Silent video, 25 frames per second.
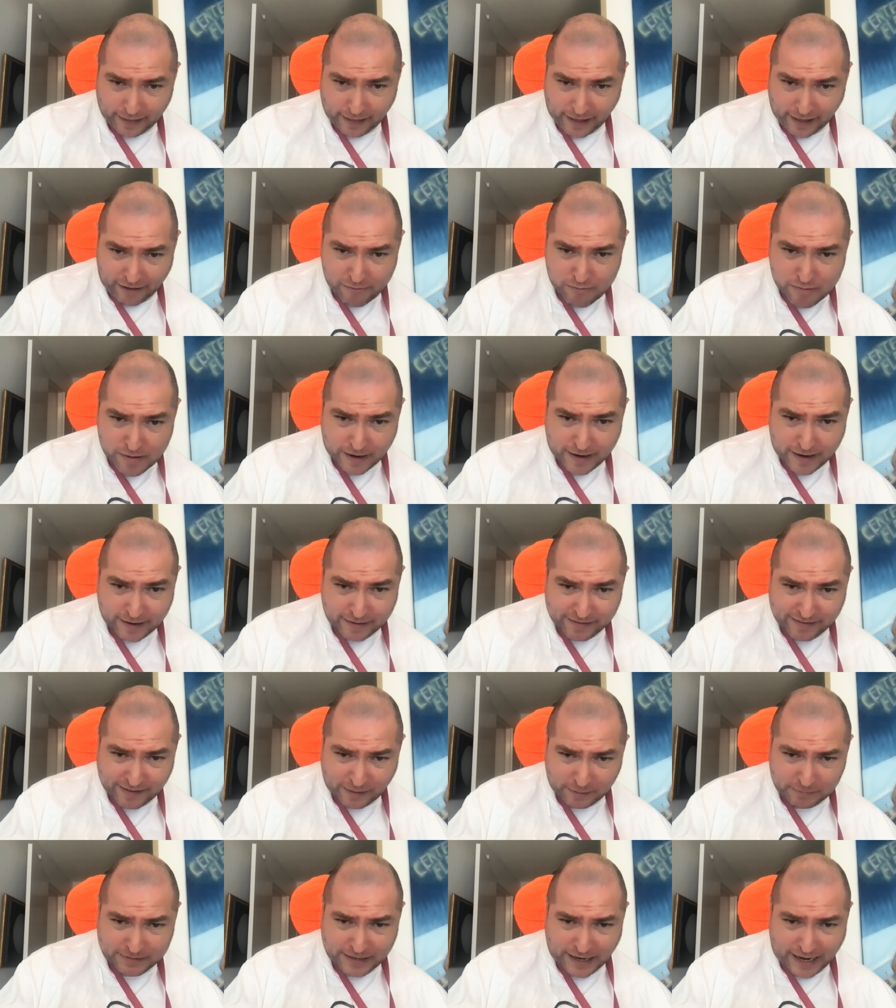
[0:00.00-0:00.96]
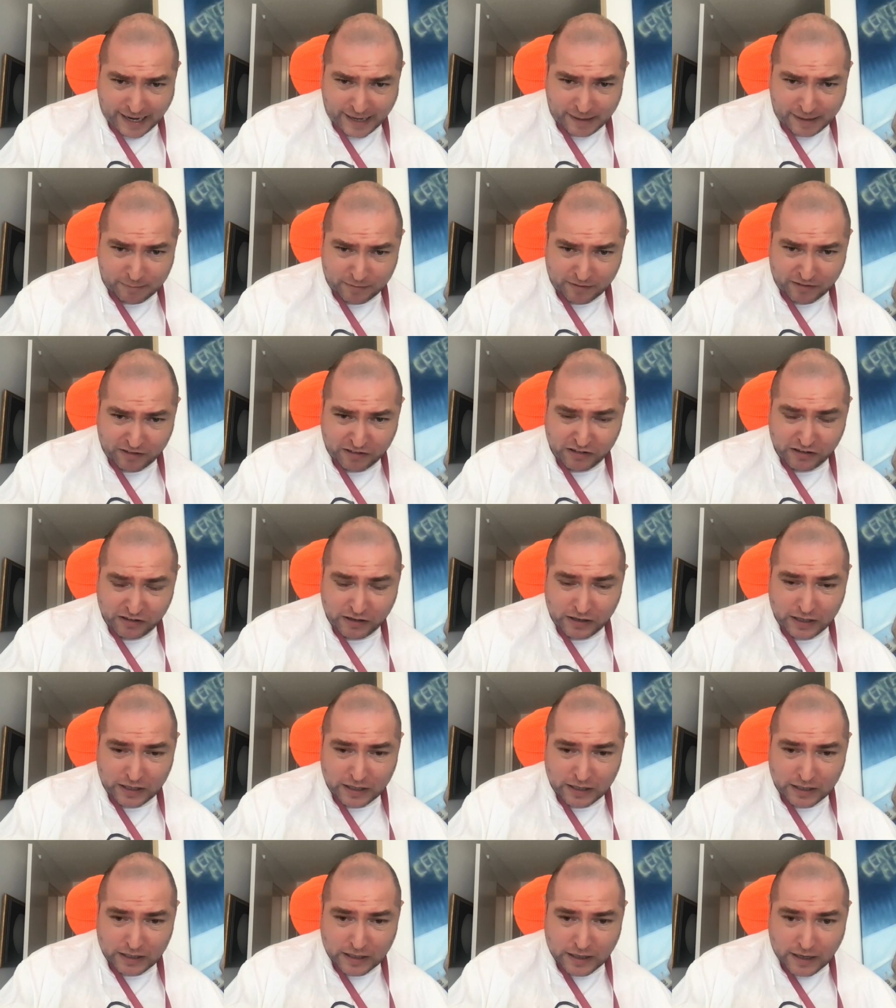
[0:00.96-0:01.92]
life because sometimes
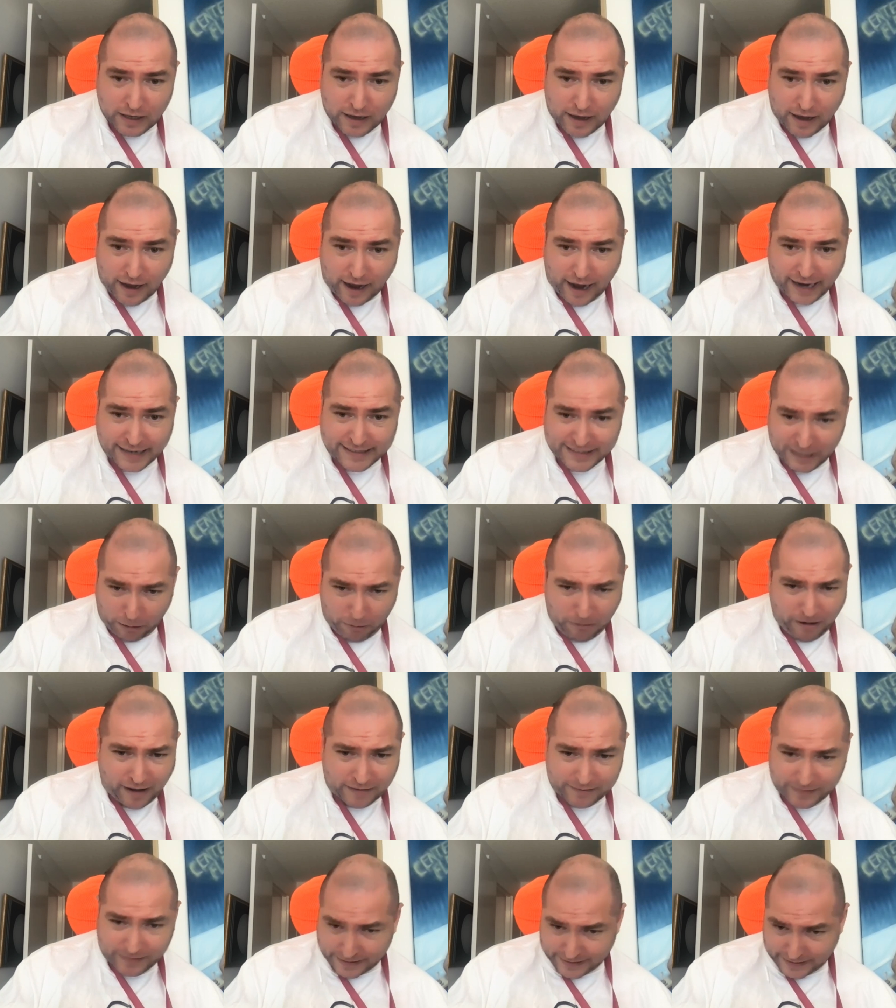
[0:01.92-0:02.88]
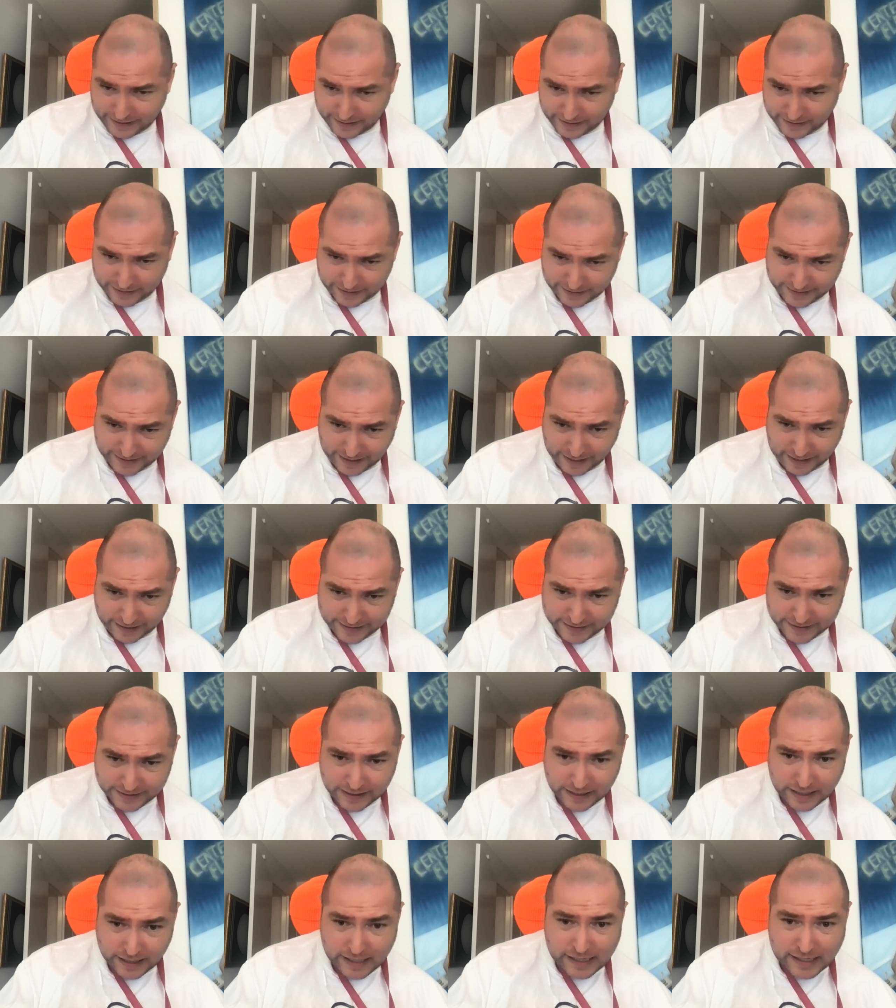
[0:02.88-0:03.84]
I don't have access to
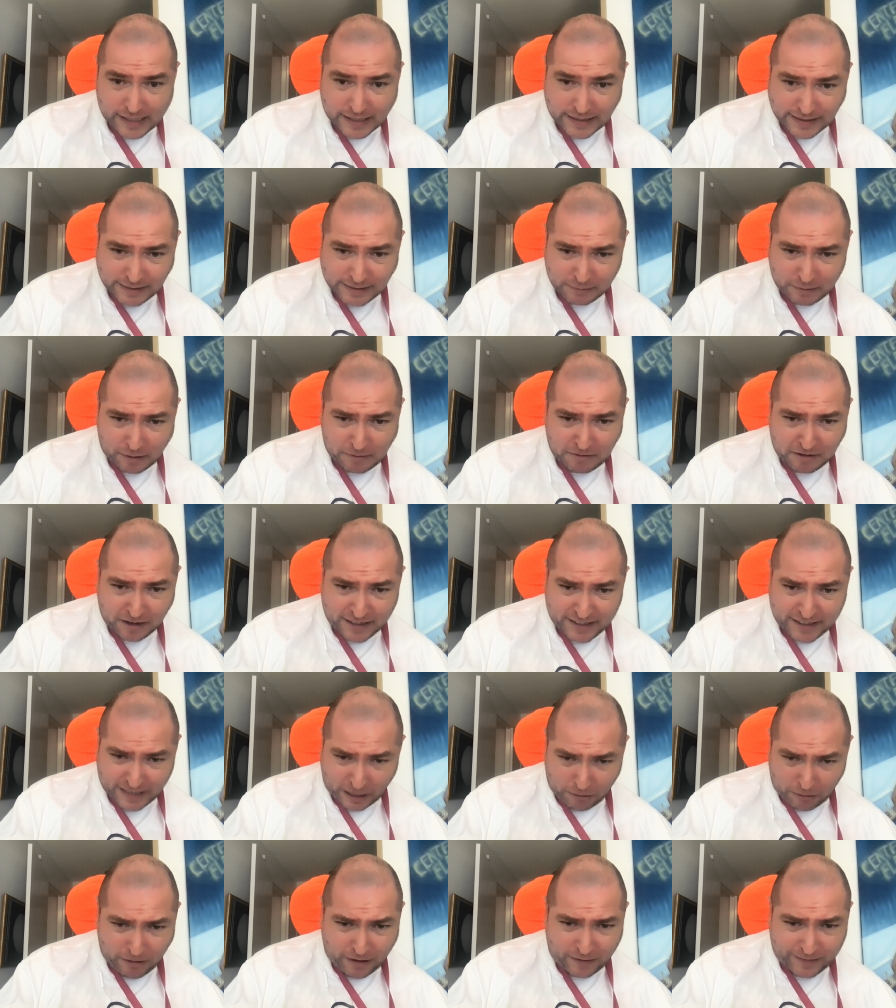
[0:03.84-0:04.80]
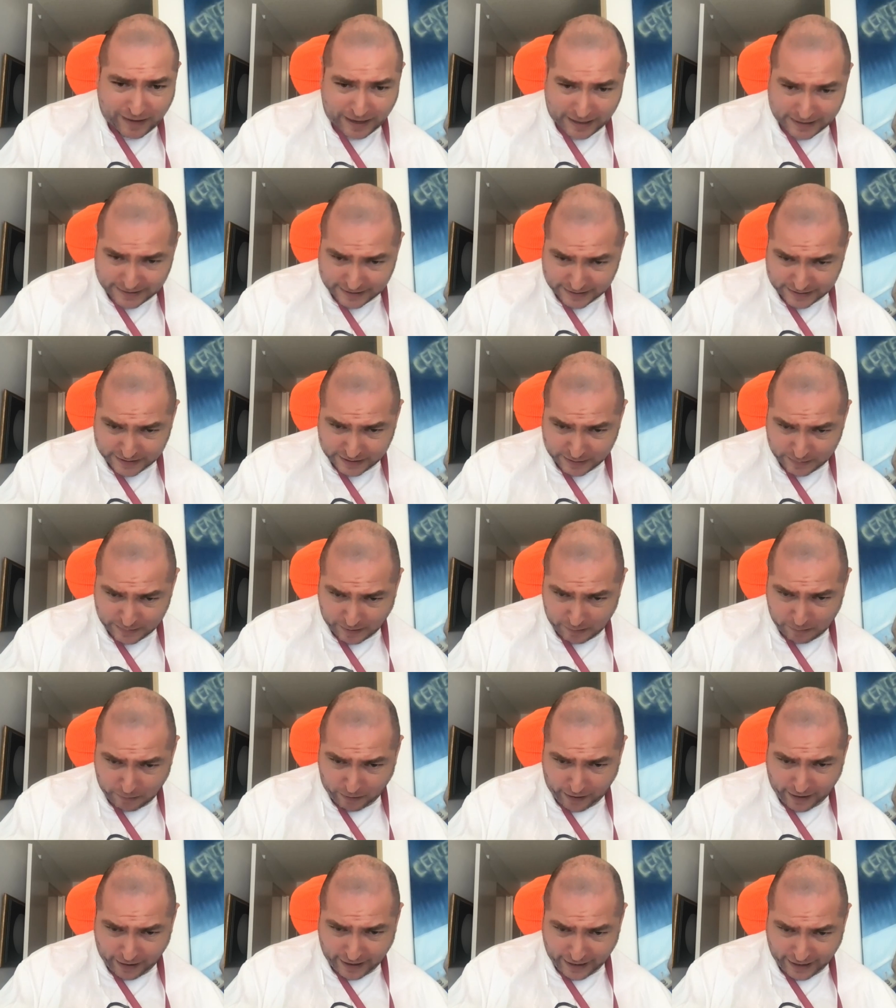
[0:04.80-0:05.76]
sex. Sometimes I don't have access to my
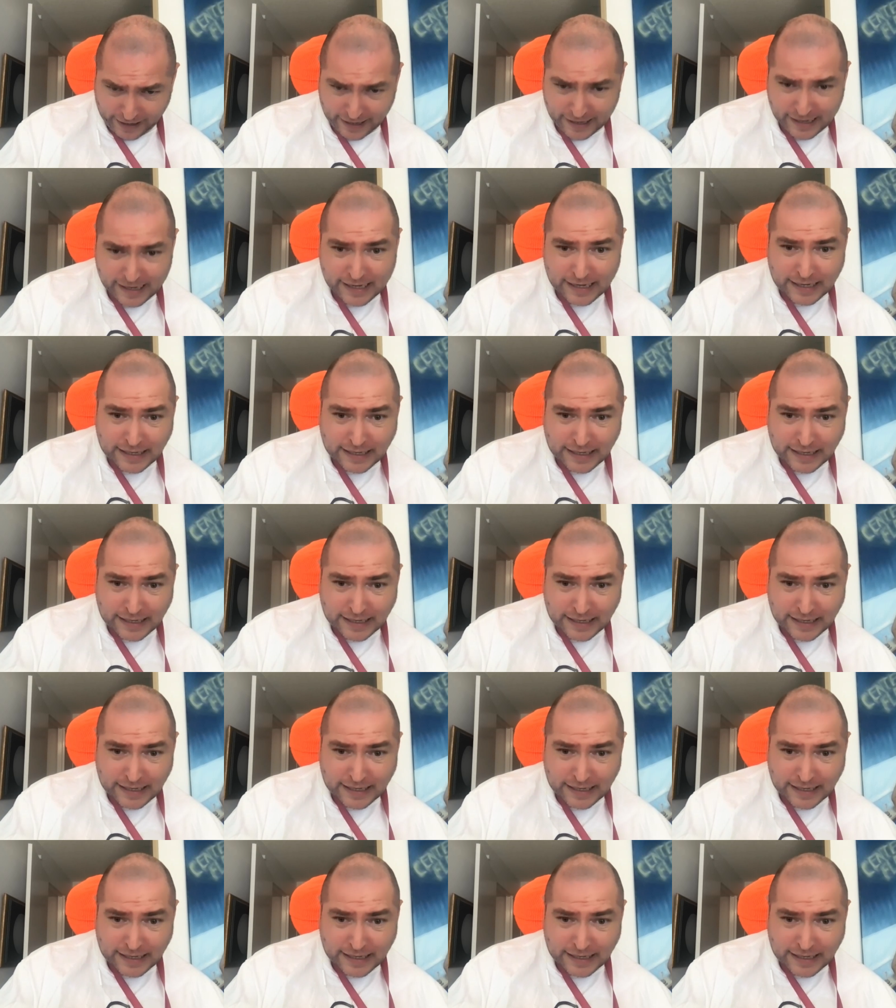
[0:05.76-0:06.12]
body.